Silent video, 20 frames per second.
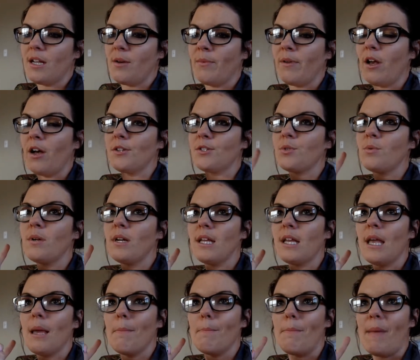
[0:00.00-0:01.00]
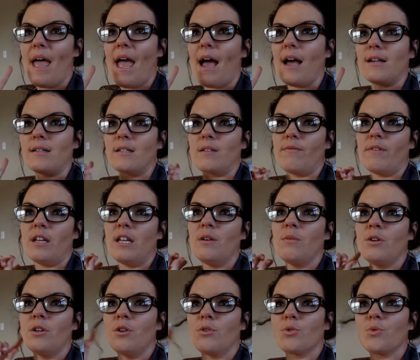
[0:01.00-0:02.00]
And we also want to get bags. If
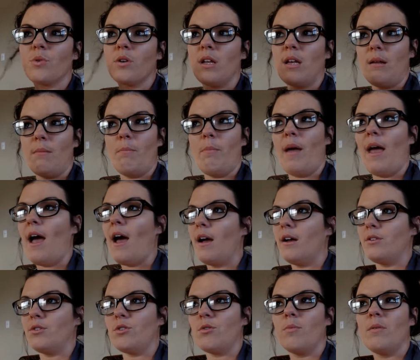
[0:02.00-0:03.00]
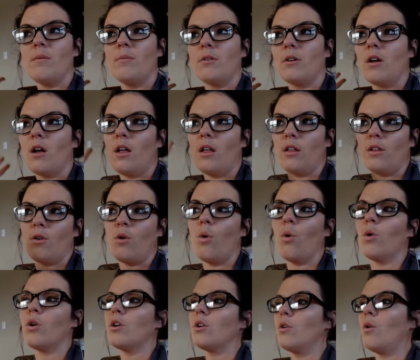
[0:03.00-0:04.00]
anyone knows where to get bags, or people call it
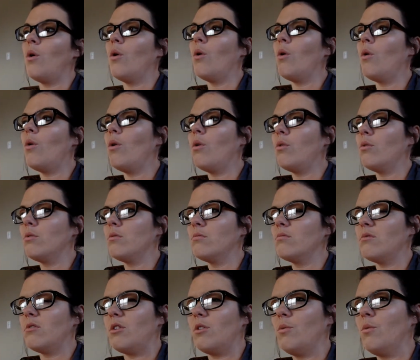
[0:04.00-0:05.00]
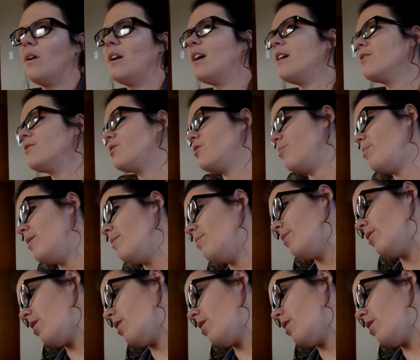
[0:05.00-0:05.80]
cornhole, or what else do people